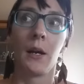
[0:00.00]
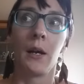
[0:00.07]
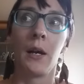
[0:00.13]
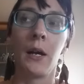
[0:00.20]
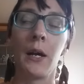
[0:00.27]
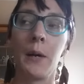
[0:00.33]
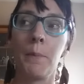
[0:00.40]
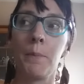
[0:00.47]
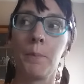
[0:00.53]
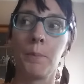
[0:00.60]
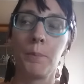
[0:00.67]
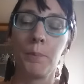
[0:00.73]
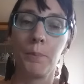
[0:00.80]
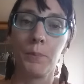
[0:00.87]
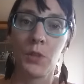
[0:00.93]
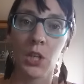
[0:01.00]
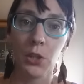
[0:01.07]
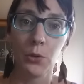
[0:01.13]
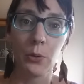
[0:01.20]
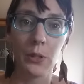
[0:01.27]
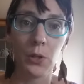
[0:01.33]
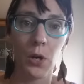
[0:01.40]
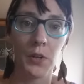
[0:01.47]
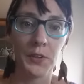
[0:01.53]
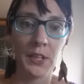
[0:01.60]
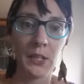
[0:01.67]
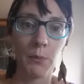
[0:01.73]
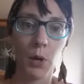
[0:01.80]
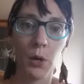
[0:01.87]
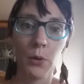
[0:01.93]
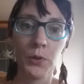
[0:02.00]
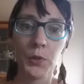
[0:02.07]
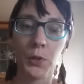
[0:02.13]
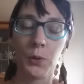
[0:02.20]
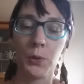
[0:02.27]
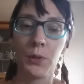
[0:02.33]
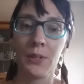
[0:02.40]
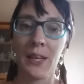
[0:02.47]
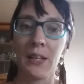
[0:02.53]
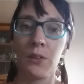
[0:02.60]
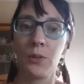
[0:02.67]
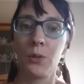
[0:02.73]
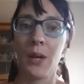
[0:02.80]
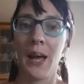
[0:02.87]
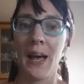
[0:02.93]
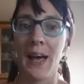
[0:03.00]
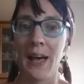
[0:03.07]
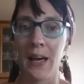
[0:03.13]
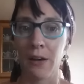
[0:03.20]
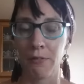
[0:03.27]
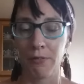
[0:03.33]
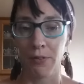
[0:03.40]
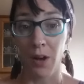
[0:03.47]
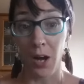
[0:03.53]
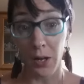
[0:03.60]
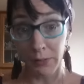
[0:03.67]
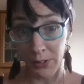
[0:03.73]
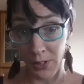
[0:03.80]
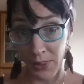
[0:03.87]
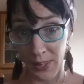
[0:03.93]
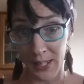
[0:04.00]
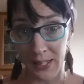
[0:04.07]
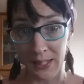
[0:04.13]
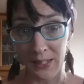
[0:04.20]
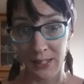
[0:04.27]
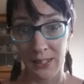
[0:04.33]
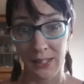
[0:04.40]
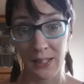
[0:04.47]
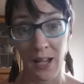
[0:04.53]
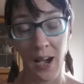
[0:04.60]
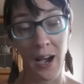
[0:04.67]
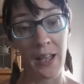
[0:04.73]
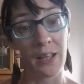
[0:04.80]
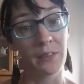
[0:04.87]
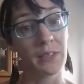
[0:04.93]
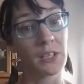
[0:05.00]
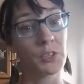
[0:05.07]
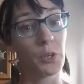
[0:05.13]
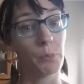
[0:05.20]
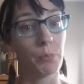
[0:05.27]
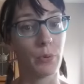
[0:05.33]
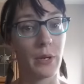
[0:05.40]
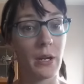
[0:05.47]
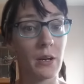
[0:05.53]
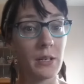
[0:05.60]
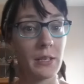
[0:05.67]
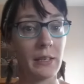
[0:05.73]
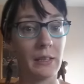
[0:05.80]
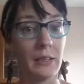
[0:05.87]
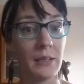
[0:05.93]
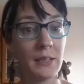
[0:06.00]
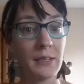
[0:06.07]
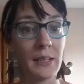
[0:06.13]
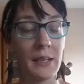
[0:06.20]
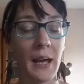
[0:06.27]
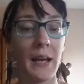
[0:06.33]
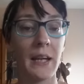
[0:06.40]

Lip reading: Children with autism also tend to have other things high on their top priority list than